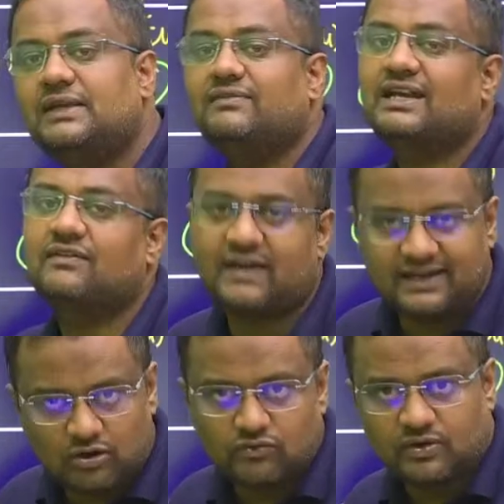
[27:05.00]
we can
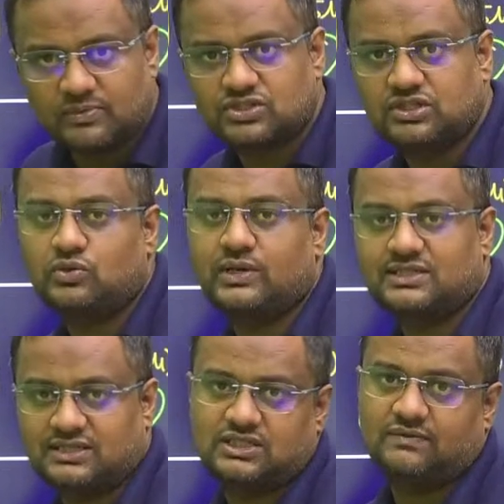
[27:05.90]
find out from the CU and
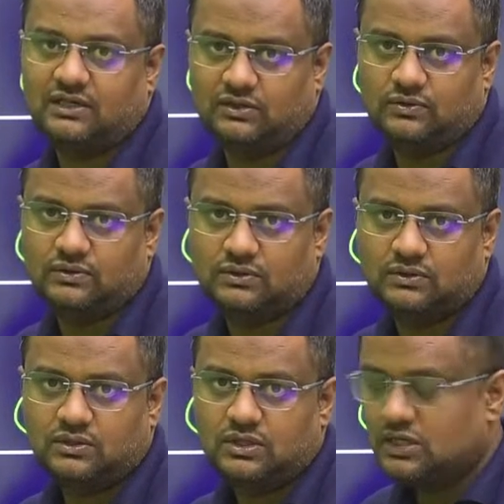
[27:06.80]
CC value.
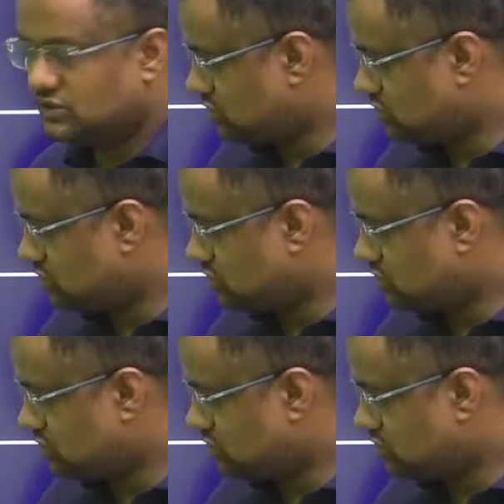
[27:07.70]
So,